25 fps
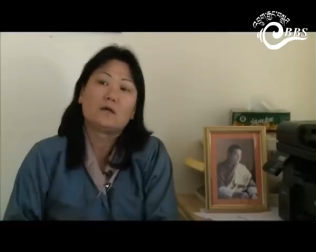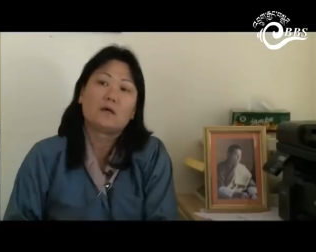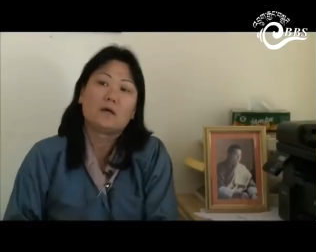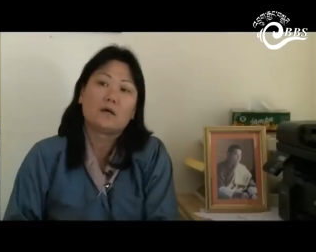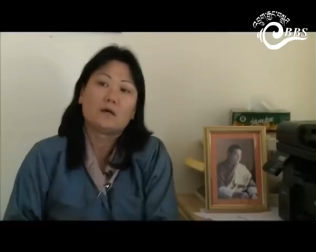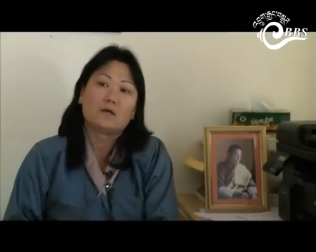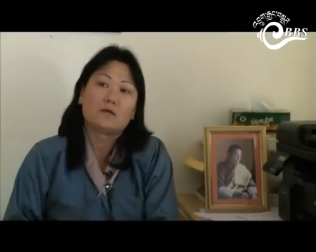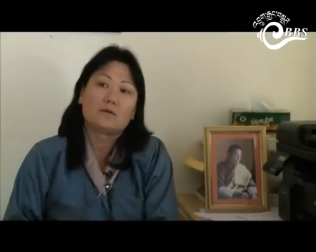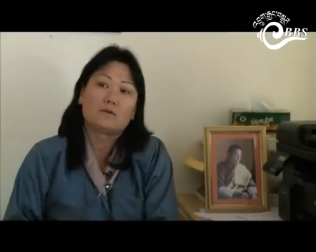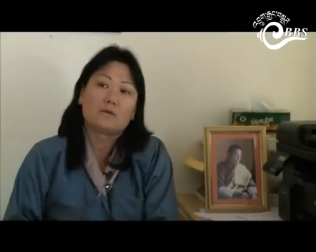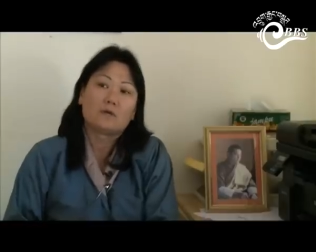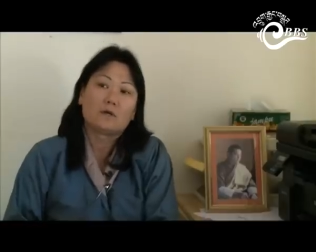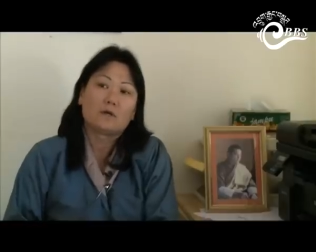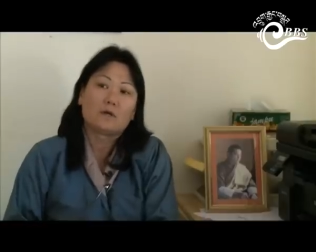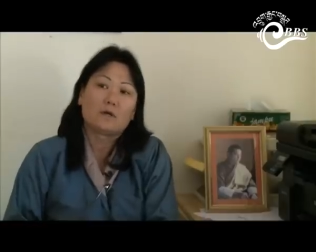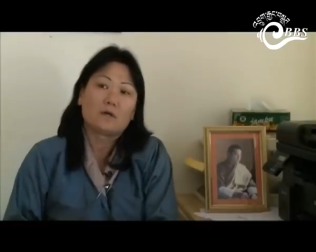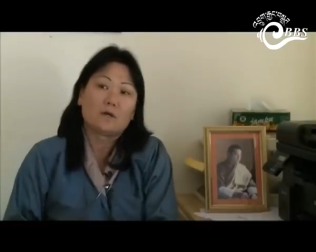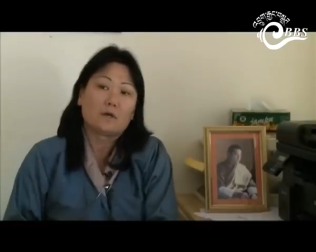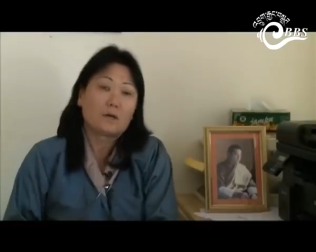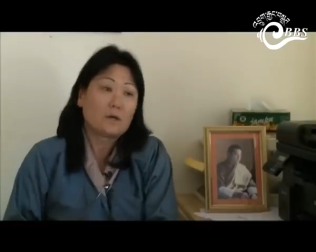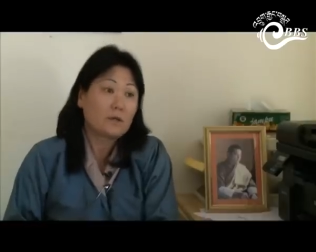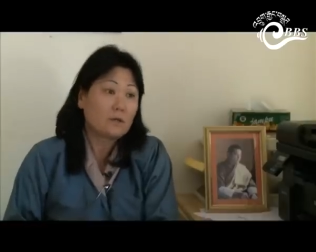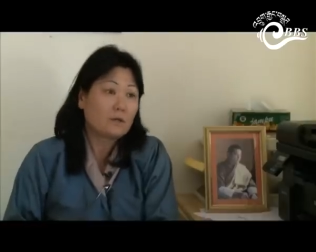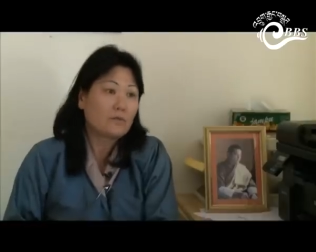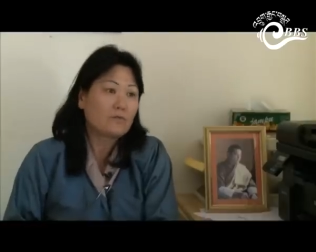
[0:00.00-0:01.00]
and
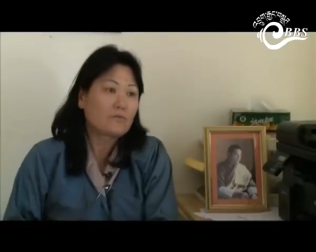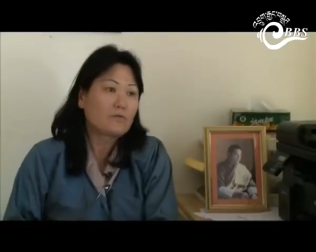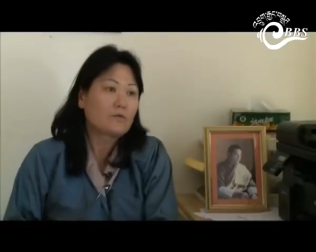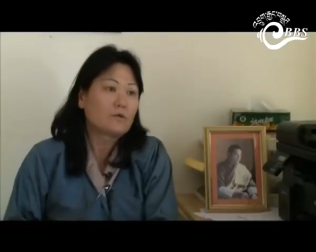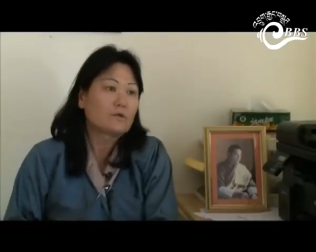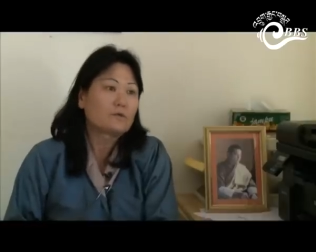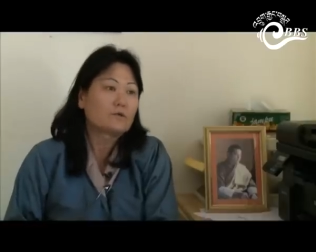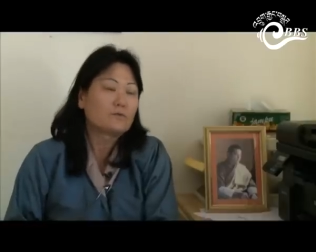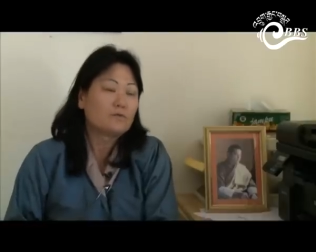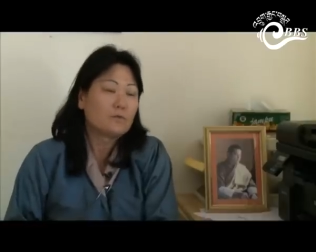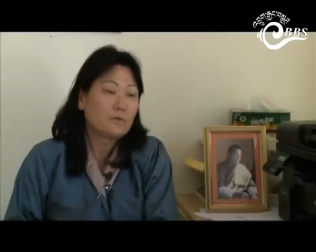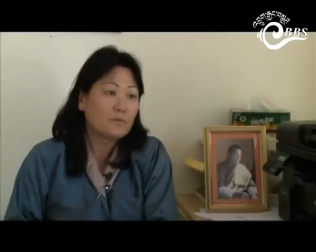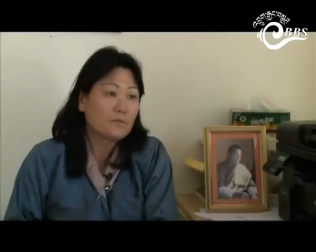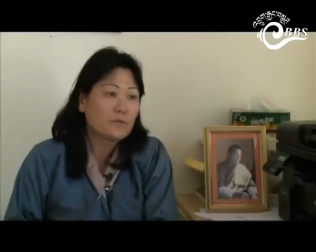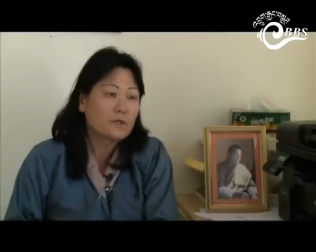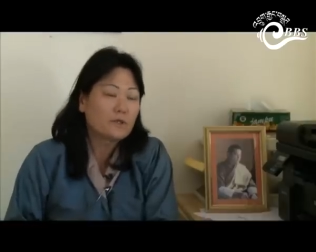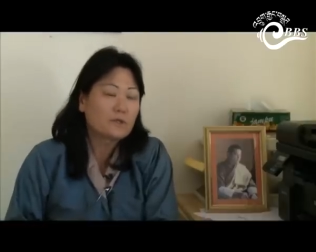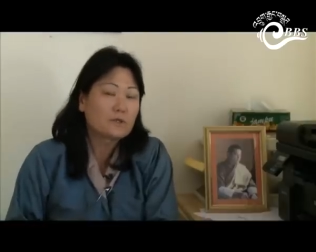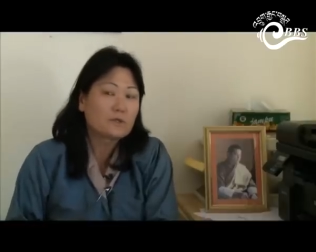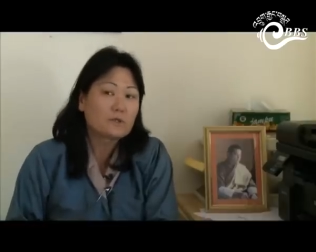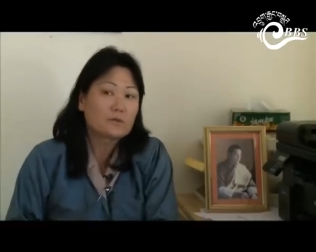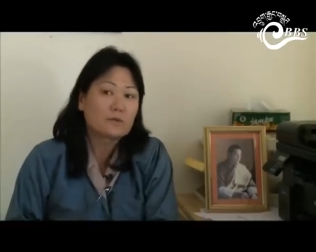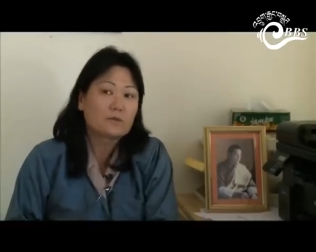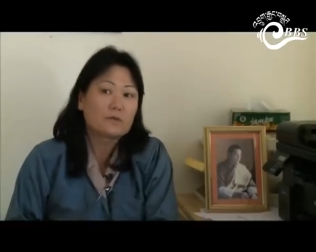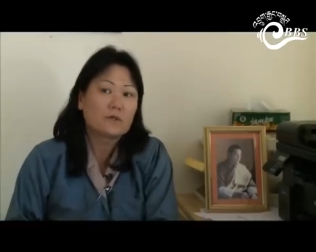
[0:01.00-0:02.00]
of course women.
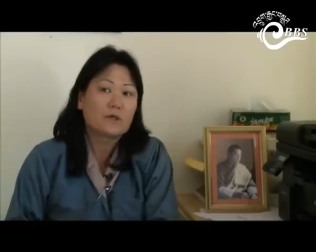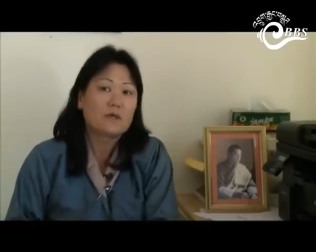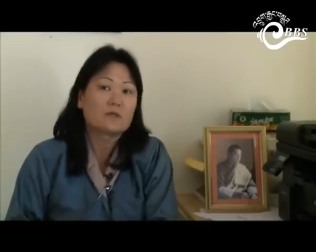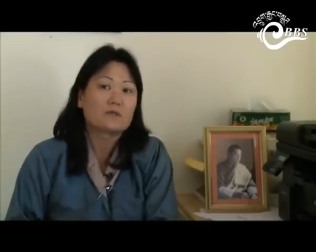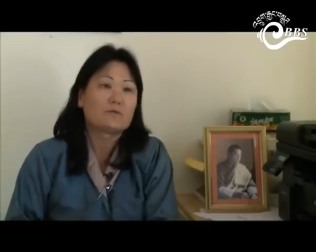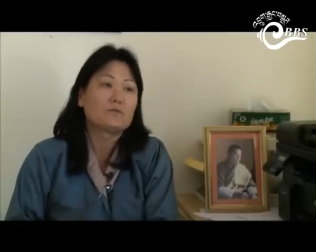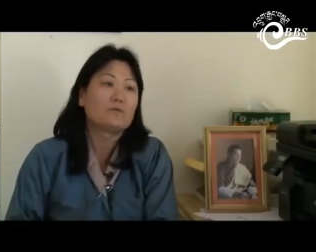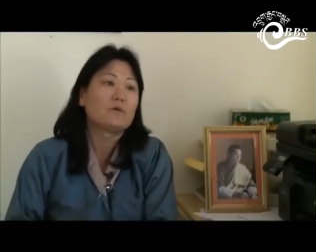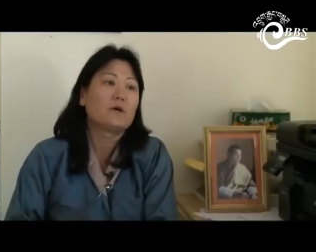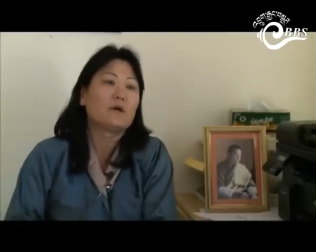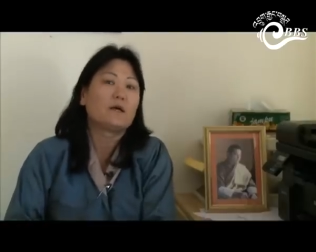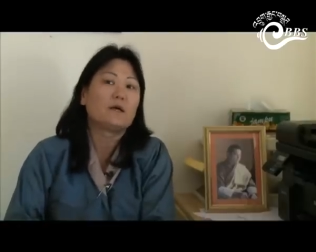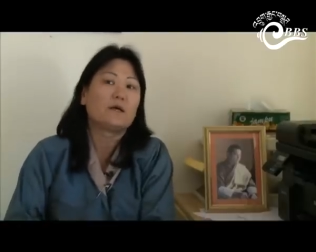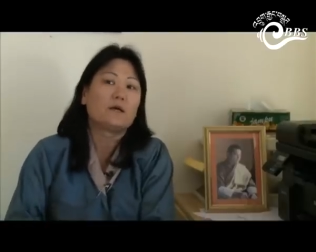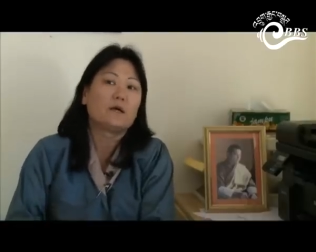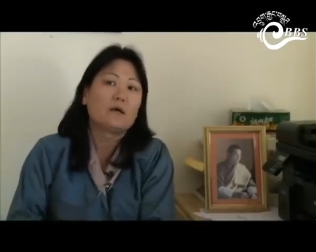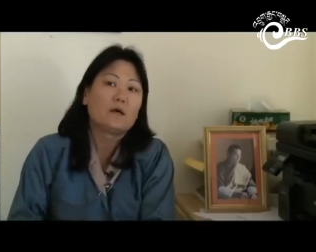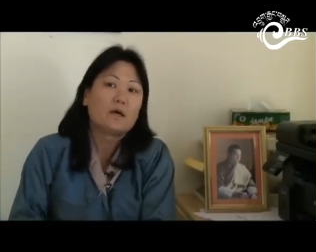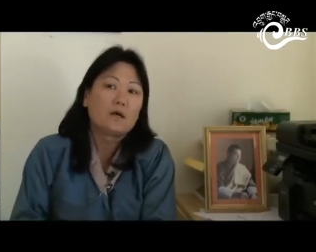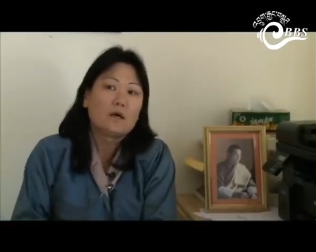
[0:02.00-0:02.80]
So that's why